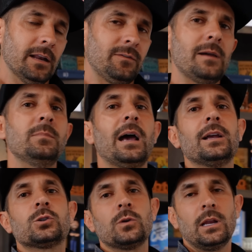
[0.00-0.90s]
And if I'm
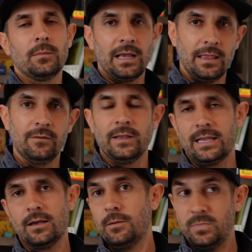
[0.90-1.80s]
not treating my life
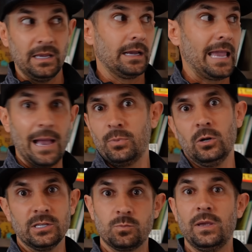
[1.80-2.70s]
like being a
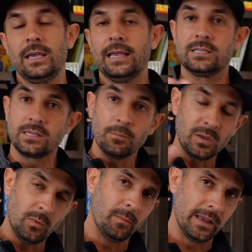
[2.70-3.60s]
capitalist pig, as some
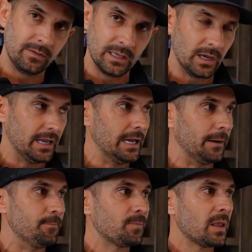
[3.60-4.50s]
people might think I
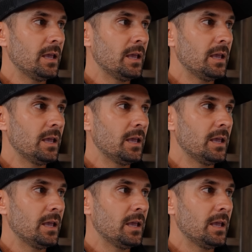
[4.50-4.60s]
am,